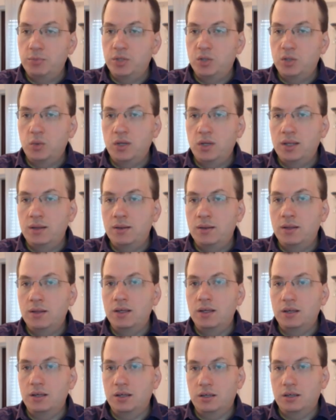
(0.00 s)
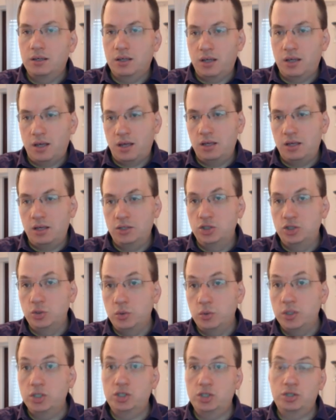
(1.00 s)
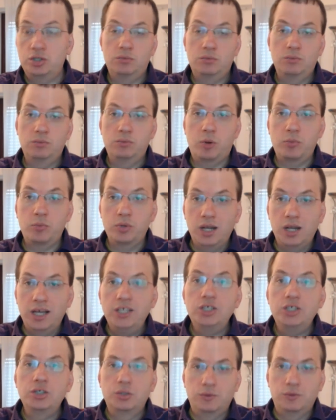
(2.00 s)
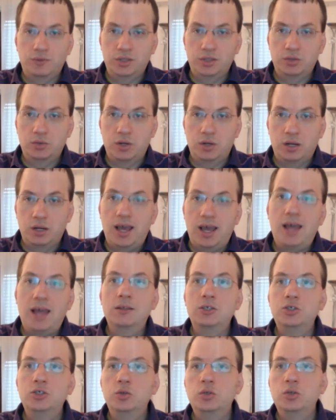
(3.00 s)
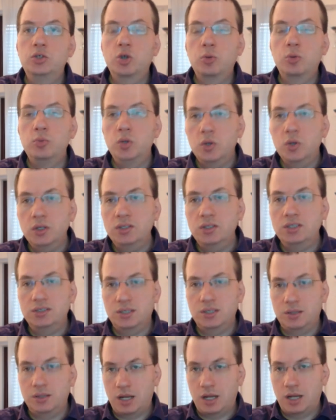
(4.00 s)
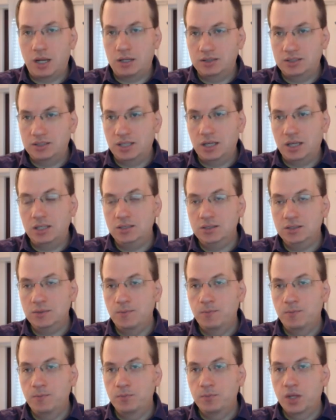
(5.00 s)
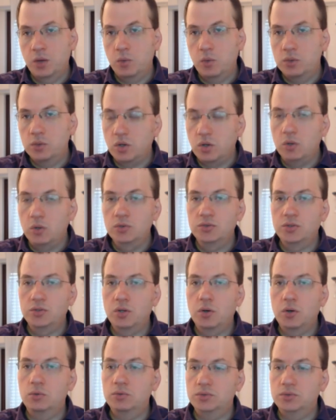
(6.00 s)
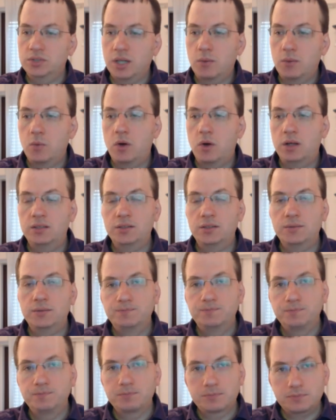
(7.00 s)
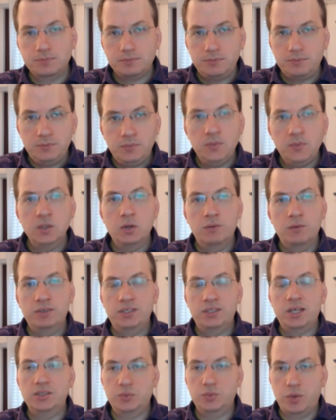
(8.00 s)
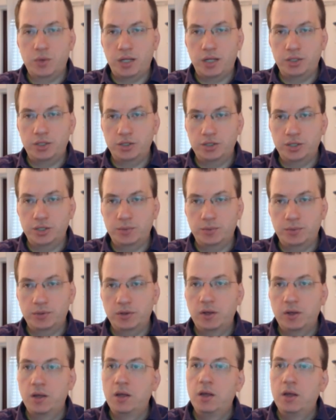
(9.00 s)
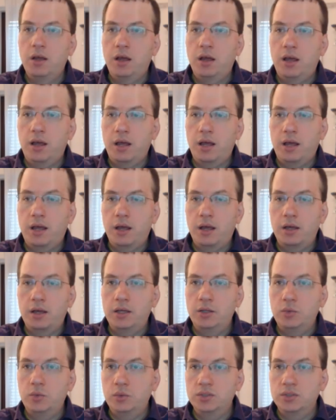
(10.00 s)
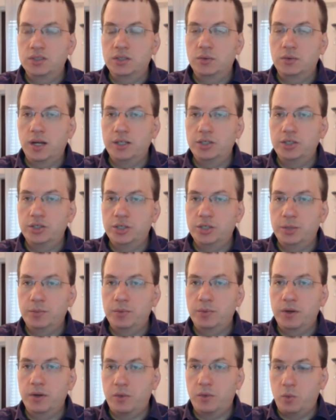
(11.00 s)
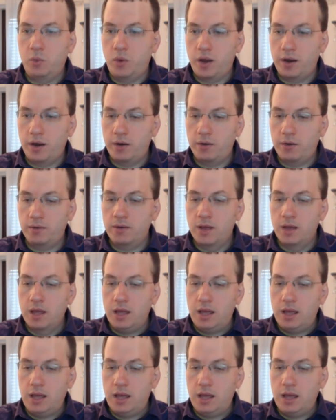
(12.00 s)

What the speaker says: between the Jewish population of Israel and the Jewish communities in the United States was also somewhat of a tense relationship. It was a relationship where